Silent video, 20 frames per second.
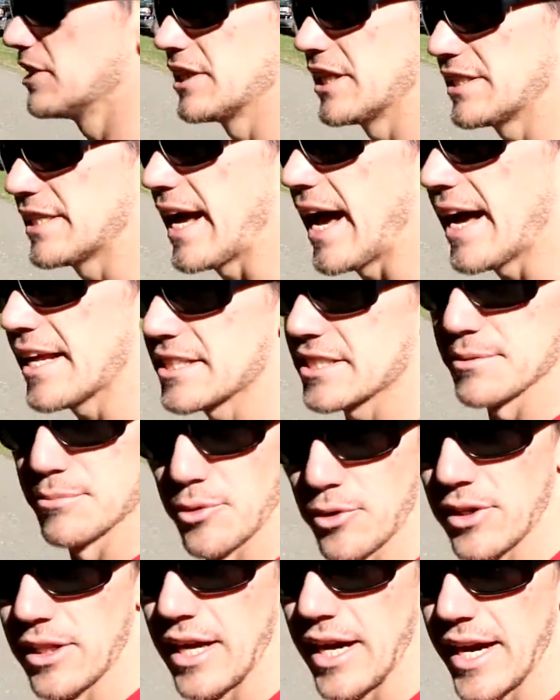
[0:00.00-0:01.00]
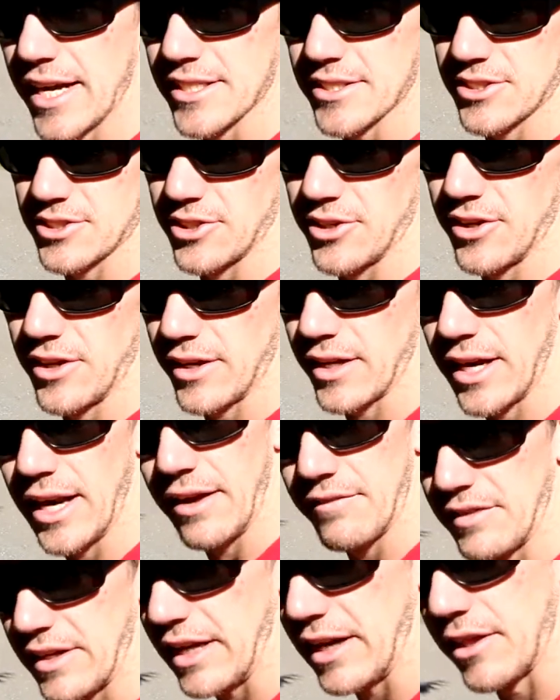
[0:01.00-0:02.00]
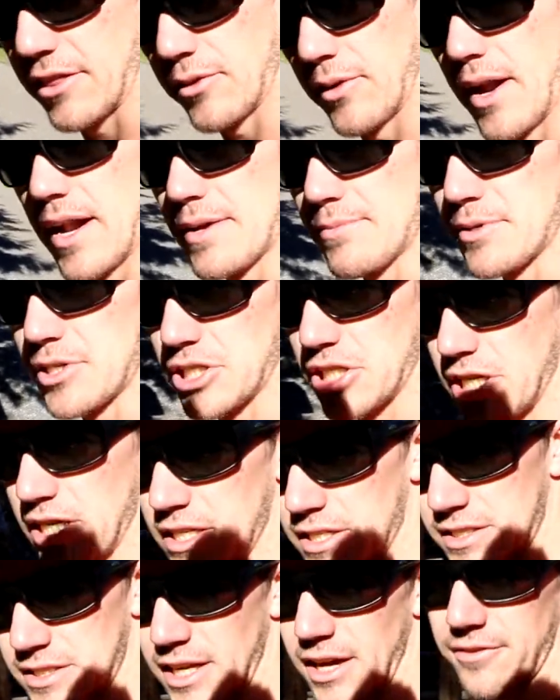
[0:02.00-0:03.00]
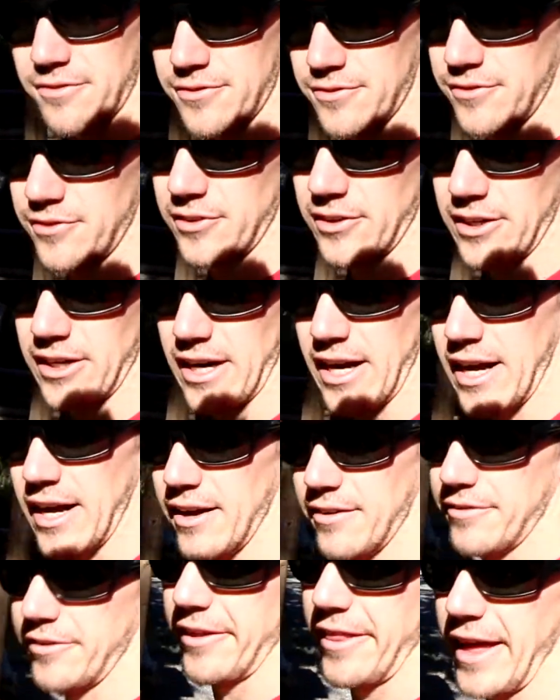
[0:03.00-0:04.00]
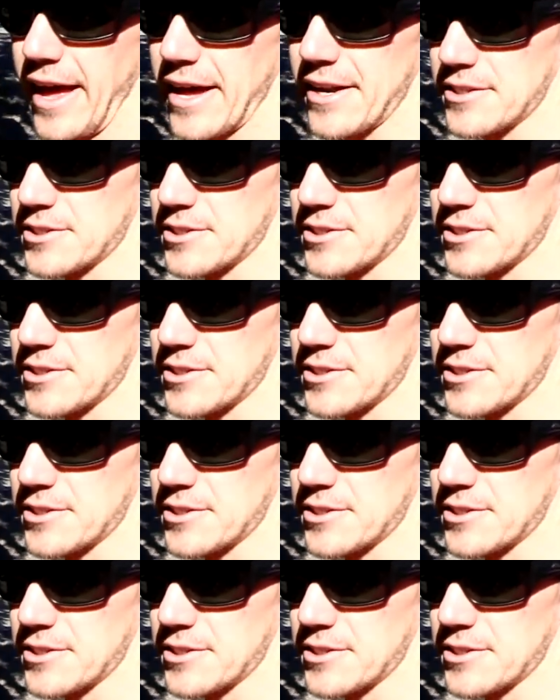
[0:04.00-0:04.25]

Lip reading: need to add some more lines, so I'm gonna have to get a threading machine and stuff for that